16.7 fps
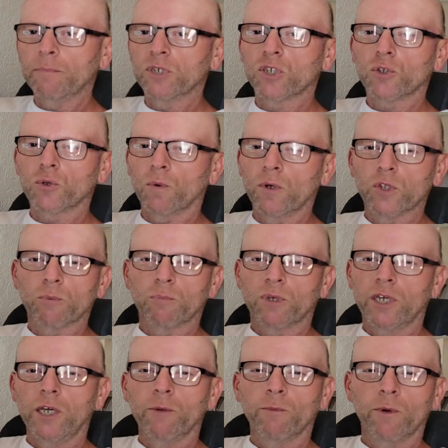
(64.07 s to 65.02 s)
just throwing some
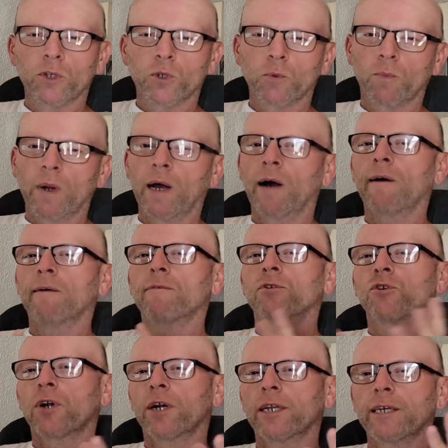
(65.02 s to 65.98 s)
keywords around,
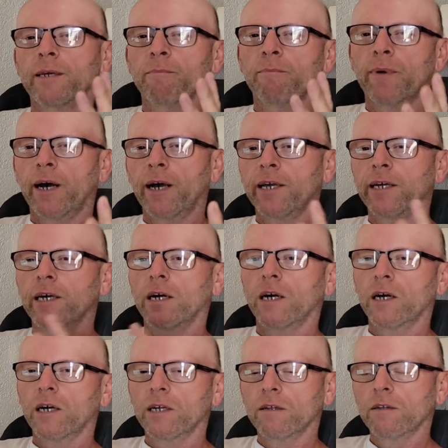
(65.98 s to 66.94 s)
trying to get
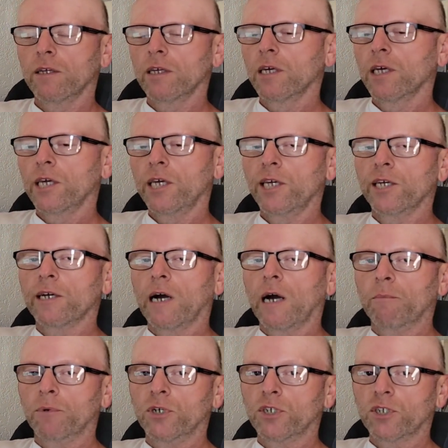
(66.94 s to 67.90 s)
my
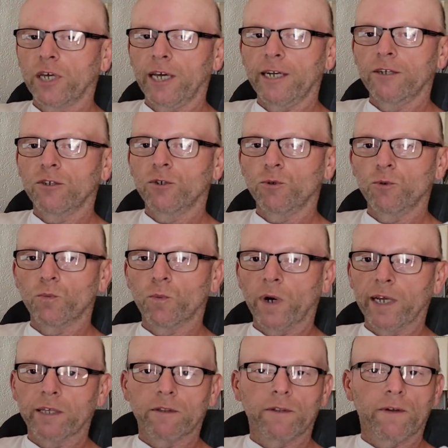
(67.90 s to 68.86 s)
e-commerce site to
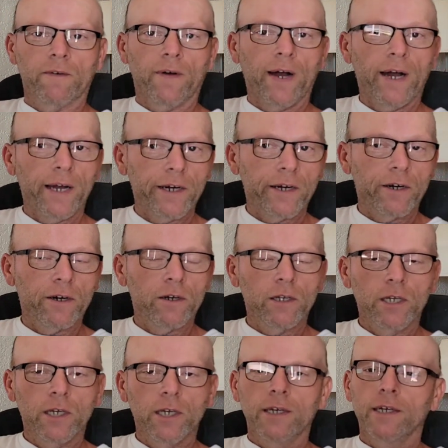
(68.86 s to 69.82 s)
rank a little higher.
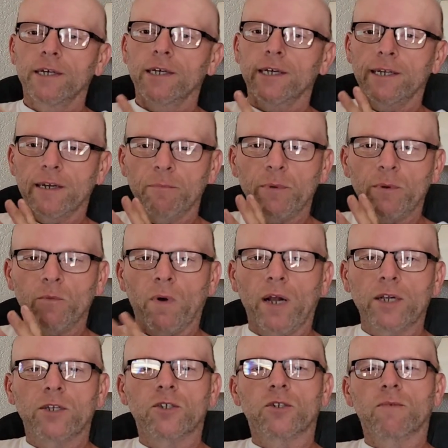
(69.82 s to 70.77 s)
And I've been
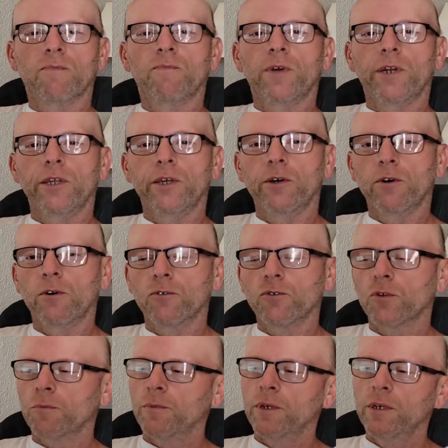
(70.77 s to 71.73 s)
watching some videos.
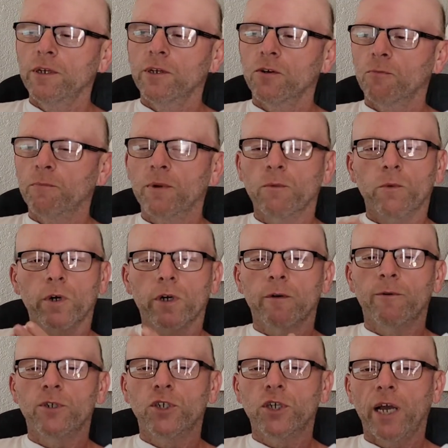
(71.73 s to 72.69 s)
I've been working
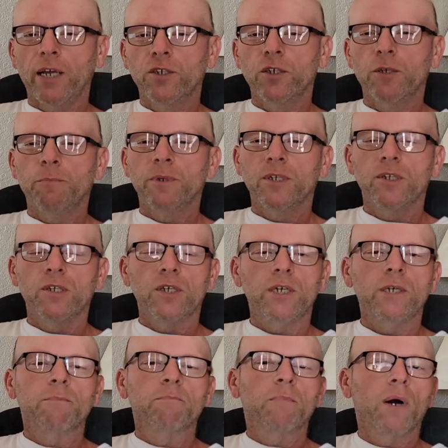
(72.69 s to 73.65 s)
with
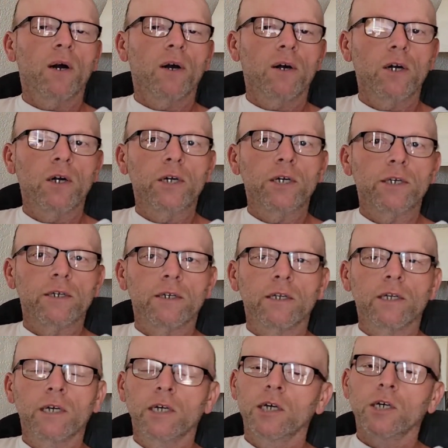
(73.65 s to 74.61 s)
ChatGPT and Bard and
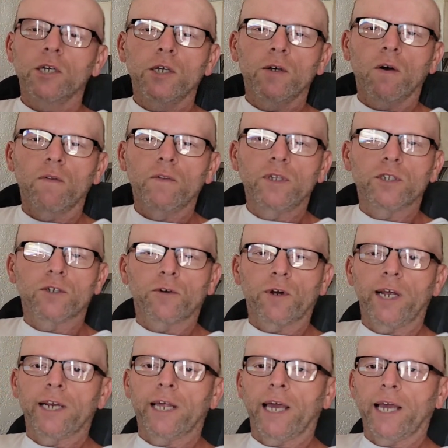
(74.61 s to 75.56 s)
all these
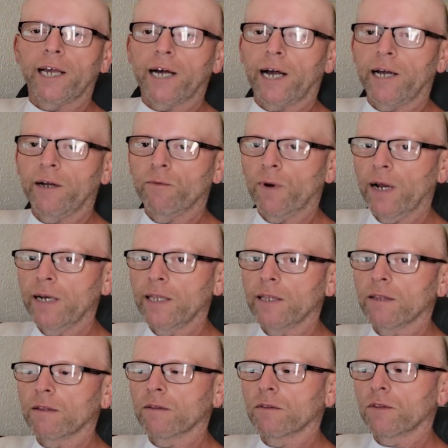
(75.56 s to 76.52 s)
great AI
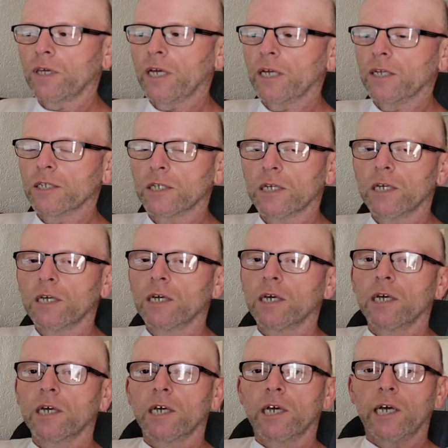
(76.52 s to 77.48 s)
writing things.
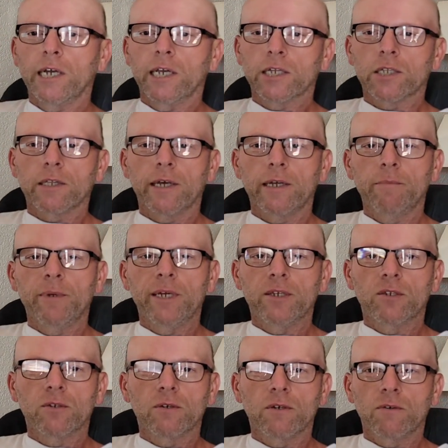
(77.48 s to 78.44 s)
And it's led me
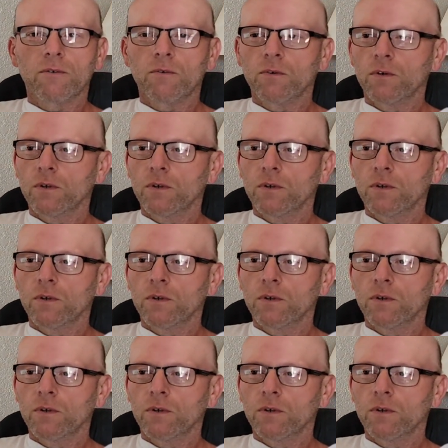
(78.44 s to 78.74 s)
to